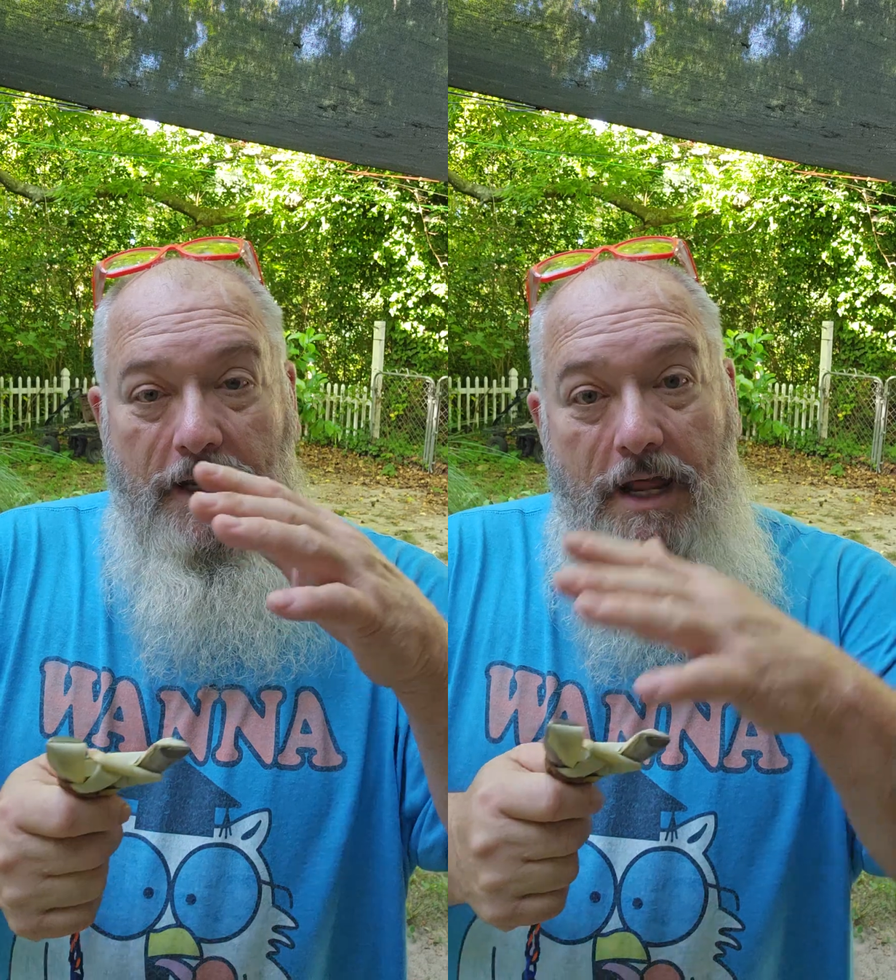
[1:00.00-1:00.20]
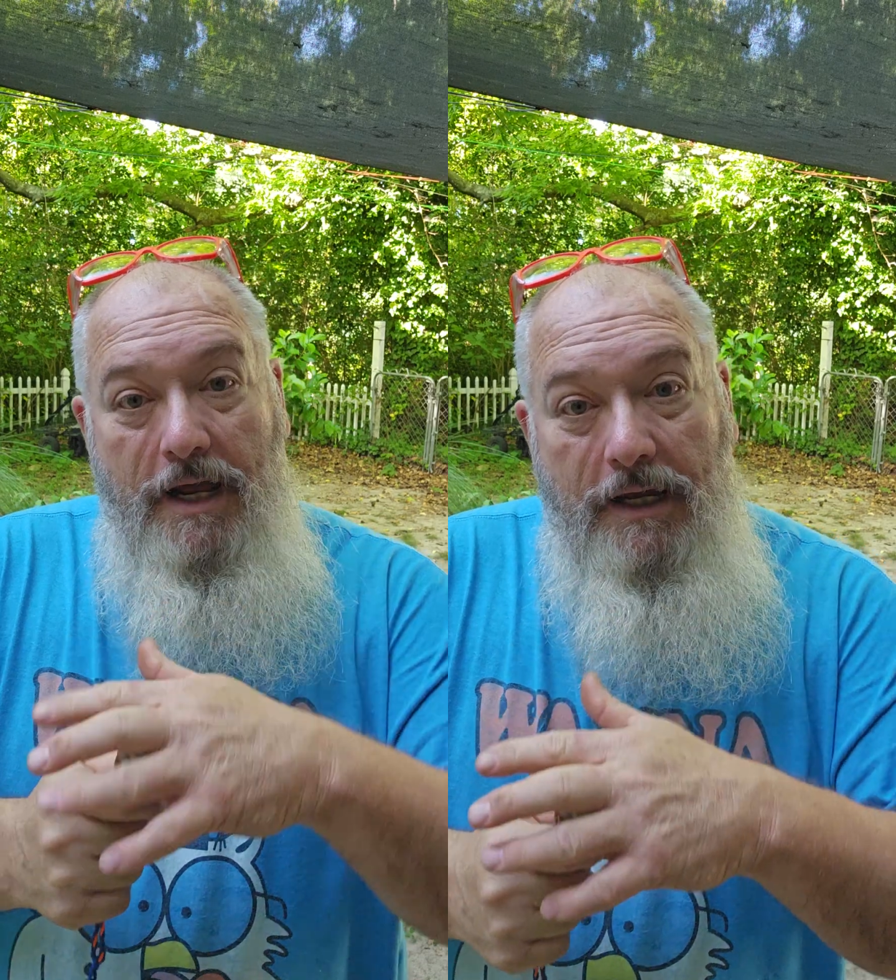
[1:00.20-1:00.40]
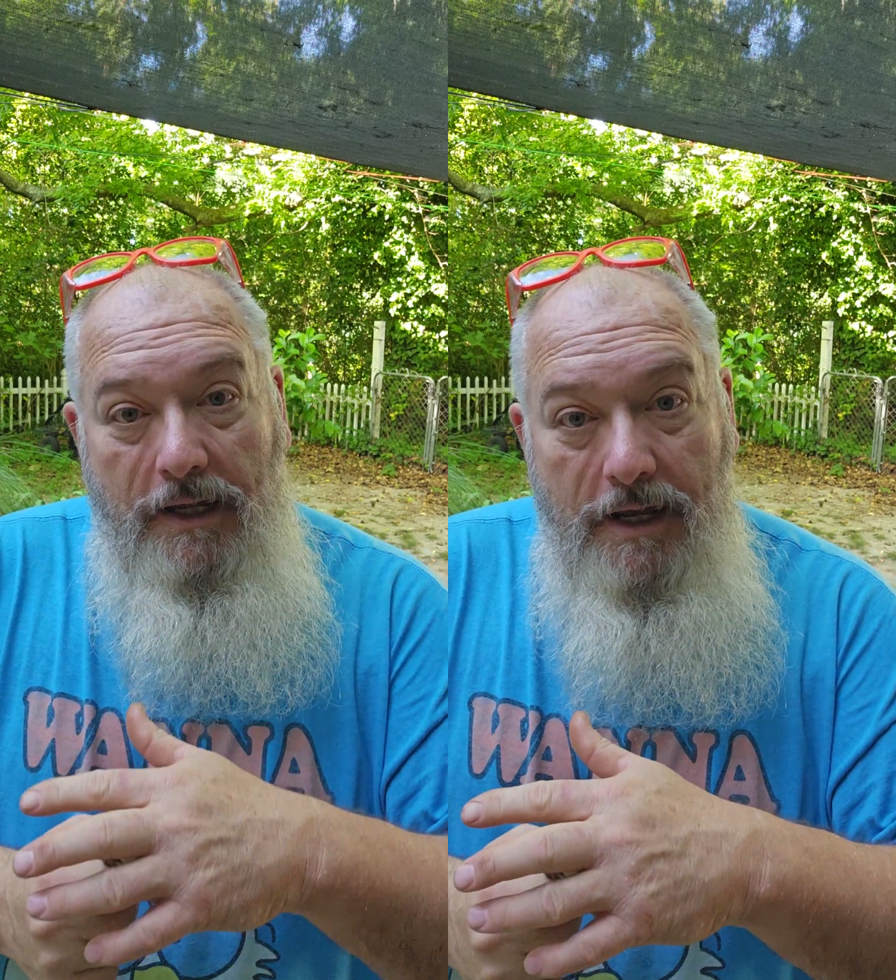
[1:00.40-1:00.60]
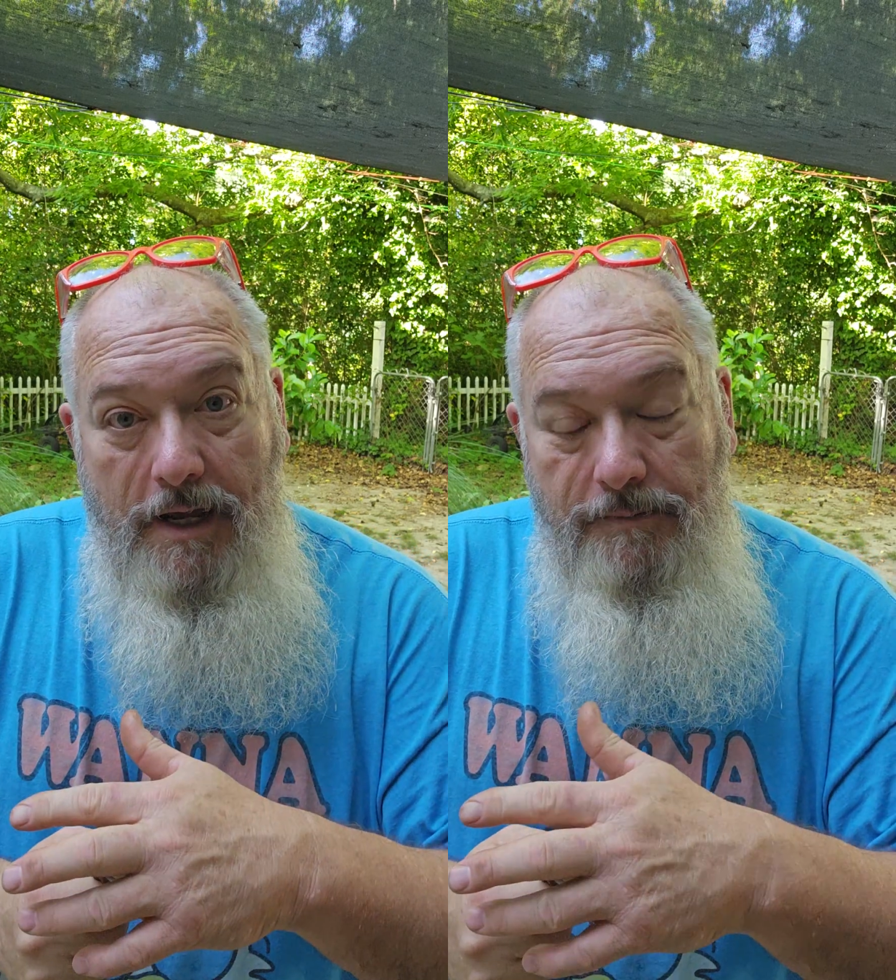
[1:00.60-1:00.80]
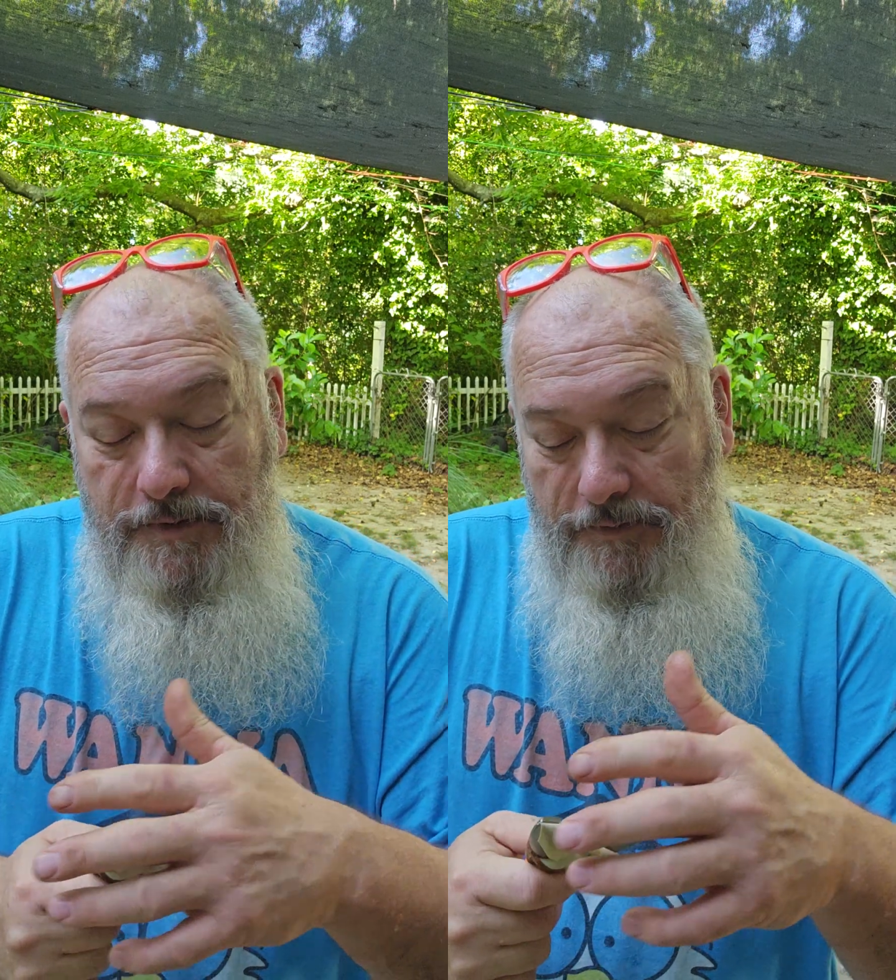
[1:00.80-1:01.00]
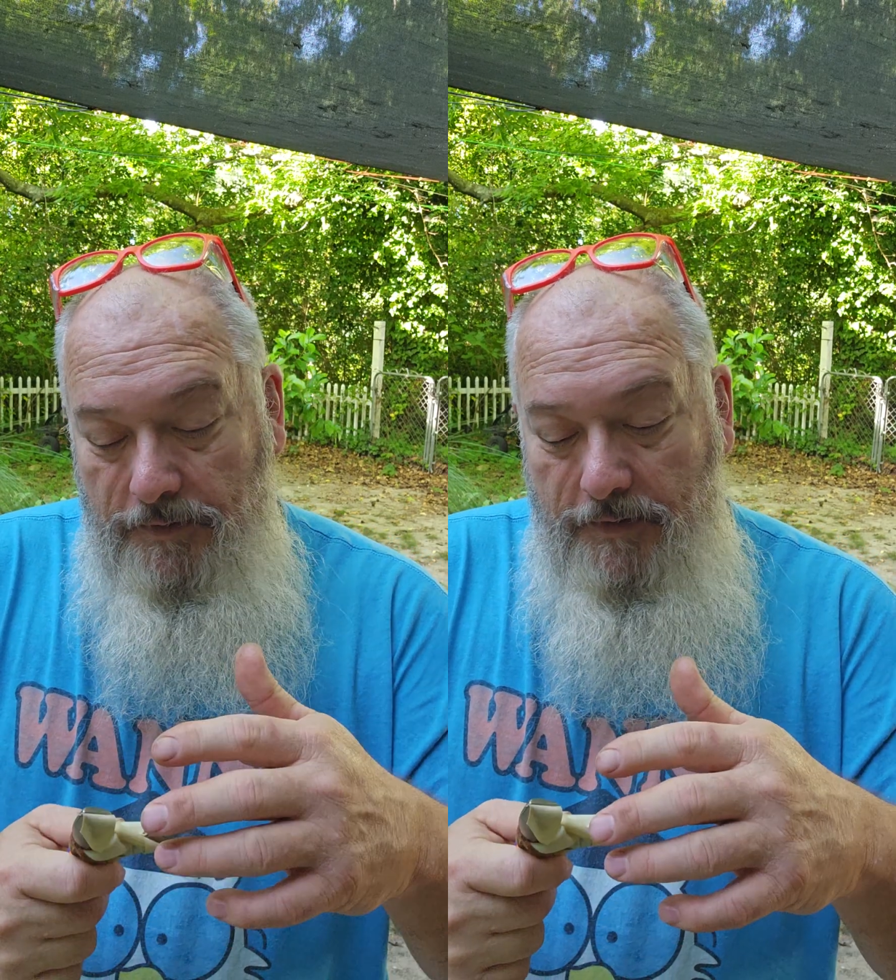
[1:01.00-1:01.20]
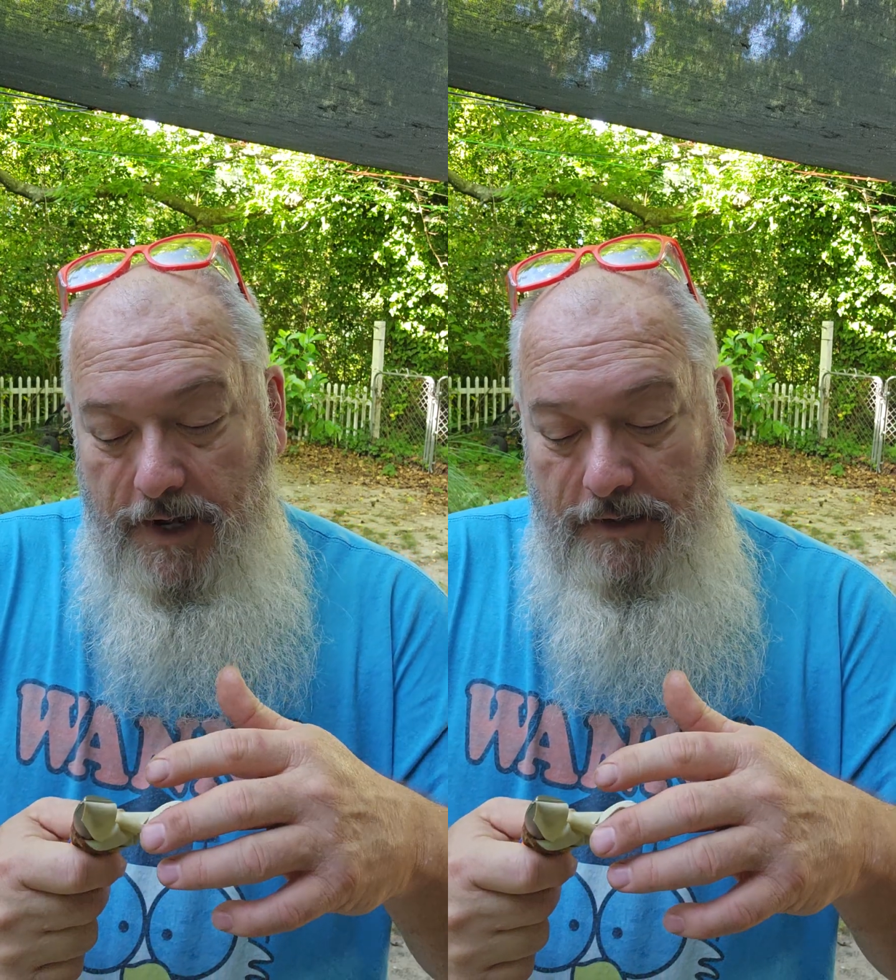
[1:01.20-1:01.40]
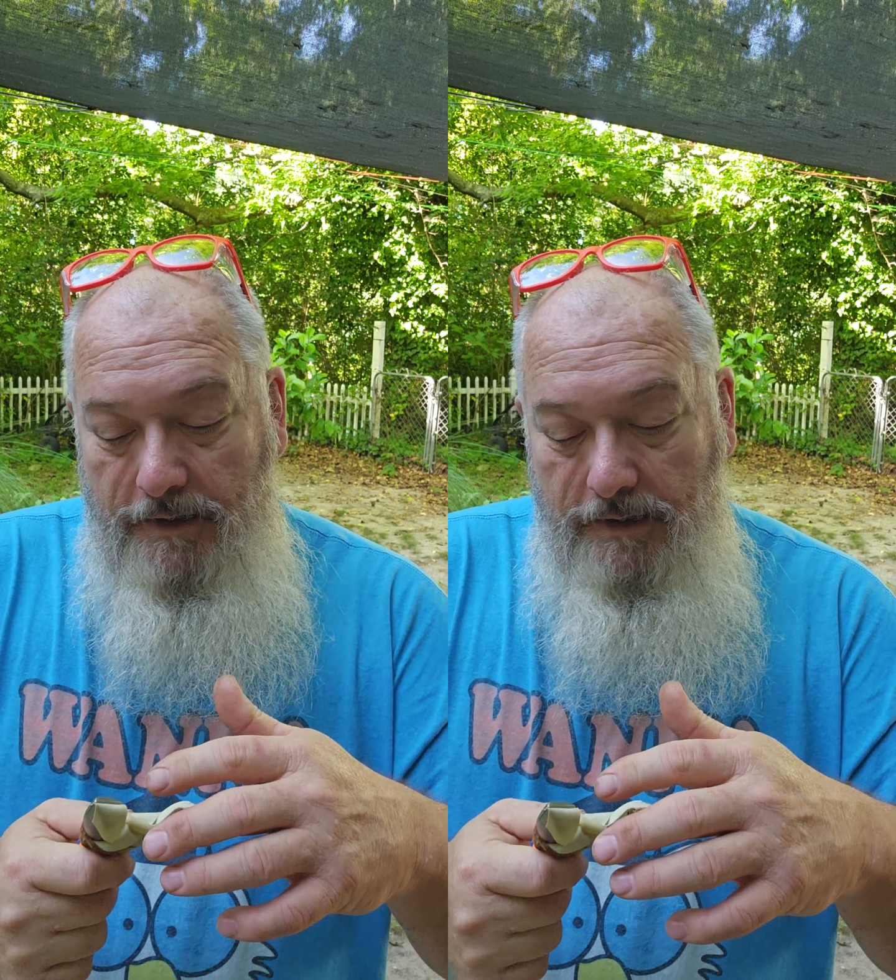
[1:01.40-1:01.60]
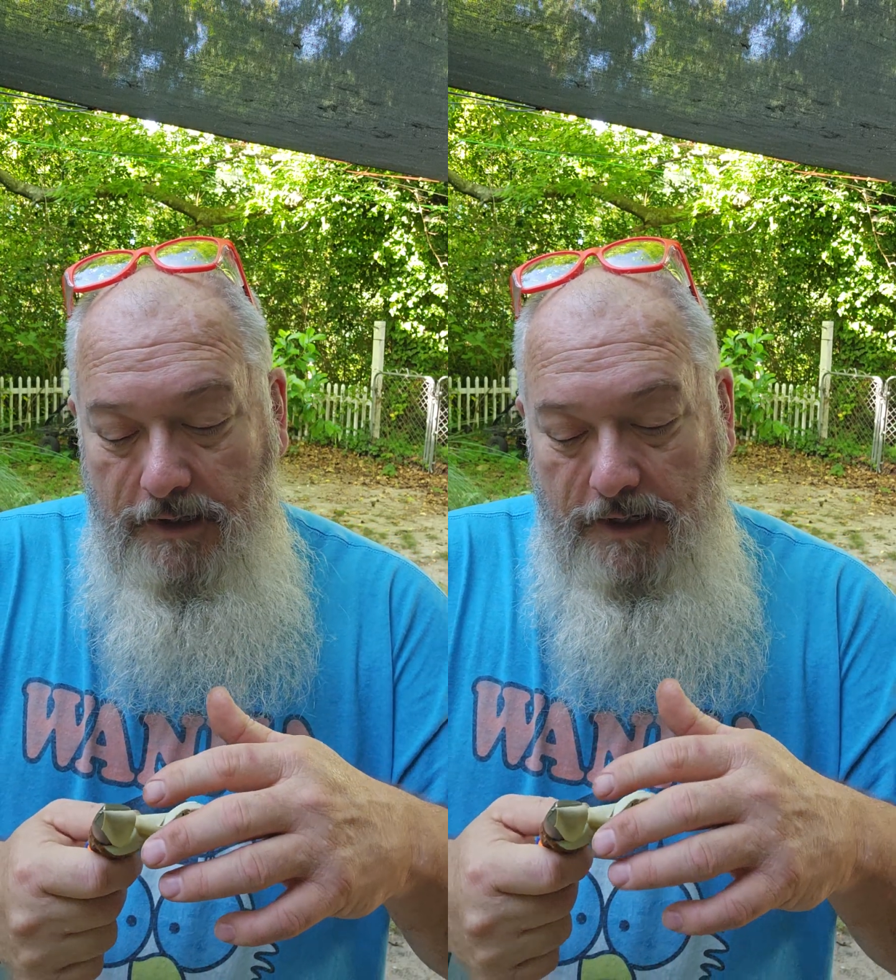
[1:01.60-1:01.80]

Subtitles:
I like clamps for the fact that